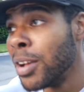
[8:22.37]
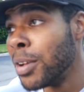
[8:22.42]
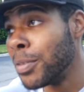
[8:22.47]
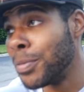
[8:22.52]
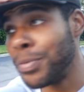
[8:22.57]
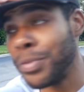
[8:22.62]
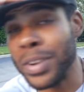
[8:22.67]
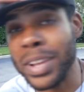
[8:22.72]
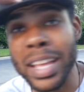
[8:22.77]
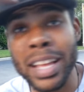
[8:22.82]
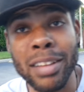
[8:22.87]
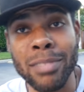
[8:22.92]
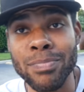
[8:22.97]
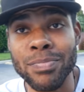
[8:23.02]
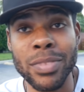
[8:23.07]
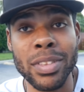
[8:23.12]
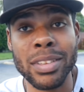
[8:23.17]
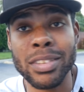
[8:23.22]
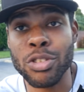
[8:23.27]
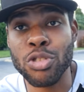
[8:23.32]
freaking
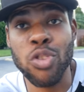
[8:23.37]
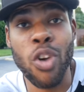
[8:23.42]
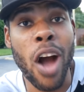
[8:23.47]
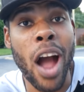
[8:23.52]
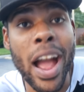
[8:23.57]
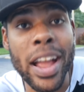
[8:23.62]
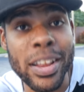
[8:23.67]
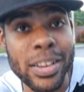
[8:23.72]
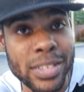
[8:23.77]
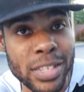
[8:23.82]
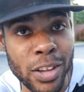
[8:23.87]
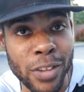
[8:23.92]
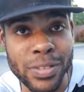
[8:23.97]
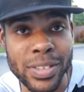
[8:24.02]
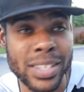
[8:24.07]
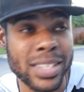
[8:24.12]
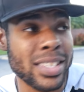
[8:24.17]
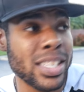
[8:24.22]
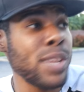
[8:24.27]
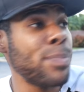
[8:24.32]
crying yourself
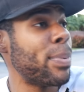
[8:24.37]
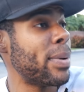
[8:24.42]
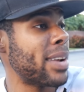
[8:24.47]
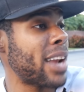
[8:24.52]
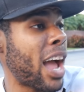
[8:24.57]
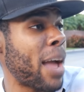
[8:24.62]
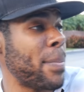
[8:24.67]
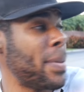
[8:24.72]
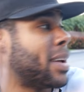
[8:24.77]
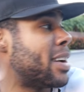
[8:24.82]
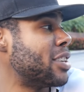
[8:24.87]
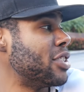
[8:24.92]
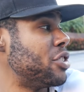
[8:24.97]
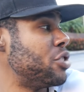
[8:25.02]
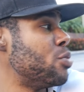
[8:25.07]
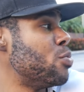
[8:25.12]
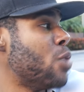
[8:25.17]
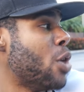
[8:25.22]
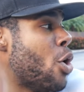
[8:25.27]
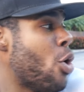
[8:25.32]
to sleep at night because
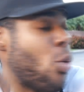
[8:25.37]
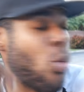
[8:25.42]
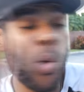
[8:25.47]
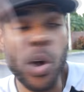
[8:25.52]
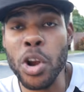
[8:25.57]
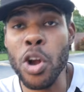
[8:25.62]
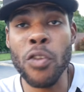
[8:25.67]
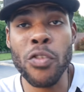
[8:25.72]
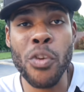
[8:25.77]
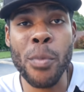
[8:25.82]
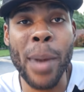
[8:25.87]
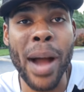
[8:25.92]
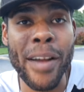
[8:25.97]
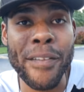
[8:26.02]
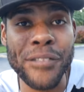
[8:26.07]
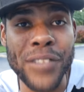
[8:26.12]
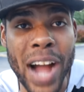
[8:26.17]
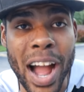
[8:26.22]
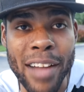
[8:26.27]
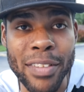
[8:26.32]
you went over by
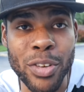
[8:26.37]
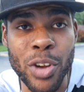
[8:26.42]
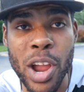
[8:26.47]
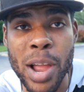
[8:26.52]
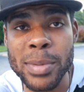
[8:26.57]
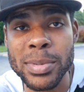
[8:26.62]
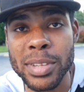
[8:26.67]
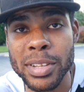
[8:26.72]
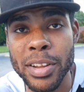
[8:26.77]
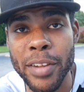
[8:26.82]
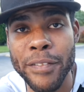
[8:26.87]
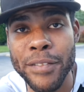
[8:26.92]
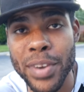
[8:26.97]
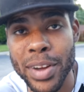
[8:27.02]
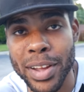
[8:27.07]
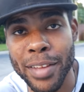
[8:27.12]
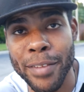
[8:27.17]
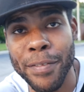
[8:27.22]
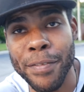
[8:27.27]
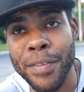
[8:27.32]
5 grams on your
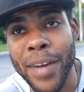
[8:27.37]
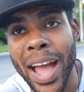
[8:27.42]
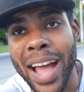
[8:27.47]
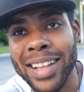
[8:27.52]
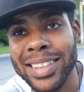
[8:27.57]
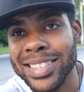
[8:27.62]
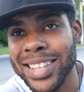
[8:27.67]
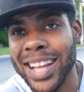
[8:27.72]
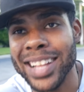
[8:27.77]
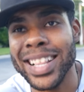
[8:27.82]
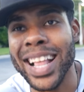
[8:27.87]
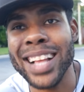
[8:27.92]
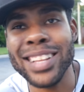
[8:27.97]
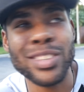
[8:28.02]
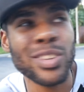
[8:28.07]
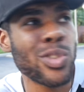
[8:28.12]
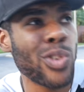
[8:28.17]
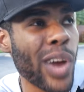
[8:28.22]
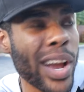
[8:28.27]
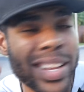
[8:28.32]
fucking fats. Like, that's
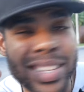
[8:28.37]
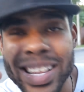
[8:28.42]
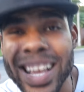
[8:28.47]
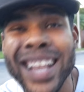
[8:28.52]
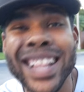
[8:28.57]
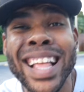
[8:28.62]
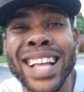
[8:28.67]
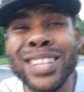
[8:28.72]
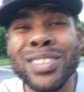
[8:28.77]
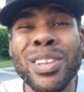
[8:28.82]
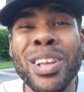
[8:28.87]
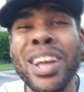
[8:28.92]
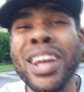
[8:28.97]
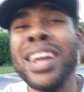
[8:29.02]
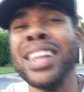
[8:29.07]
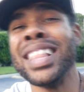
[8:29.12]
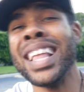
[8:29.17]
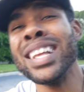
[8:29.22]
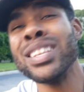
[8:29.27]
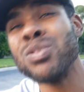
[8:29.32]
crazy. That's
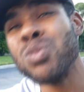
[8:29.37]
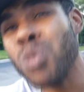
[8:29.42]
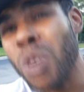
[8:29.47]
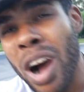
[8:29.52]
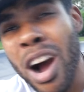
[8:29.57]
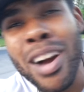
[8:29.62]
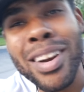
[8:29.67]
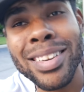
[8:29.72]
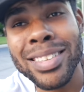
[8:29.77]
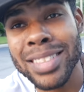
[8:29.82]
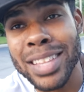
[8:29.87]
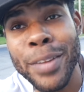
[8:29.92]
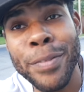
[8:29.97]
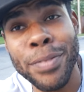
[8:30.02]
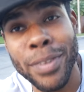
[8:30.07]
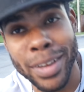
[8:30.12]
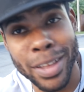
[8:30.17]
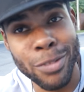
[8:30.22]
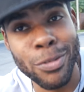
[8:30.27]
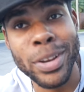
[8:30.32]
utterly
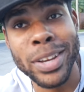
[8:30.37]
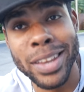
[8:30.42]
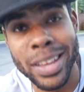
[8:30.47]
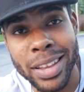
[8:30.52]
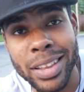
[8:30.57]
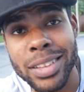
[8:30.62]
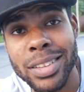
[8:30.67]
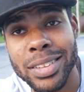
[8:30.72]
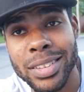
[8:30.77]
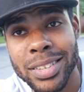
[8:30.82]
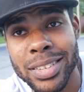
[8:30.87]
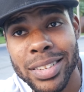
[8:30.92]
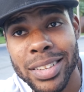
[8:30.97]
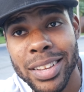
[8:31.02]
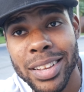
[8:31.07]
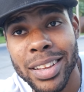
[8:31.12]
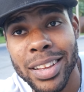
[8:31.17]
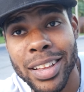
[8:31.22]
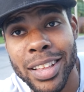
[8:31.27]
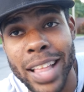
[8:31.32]
fucking ridiculous.
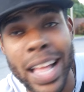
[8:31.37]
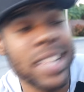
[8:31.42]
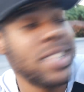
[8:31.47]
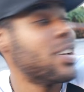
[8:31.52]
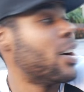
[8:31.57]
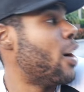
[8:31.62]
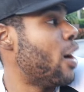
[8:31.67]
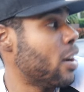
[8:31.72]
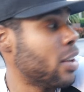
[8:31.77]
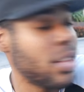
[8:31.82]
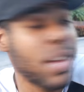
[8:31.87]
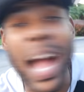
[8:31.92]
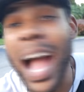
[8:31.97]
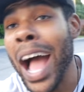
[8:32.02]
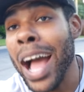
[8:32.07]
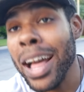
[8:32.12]
That's utterly,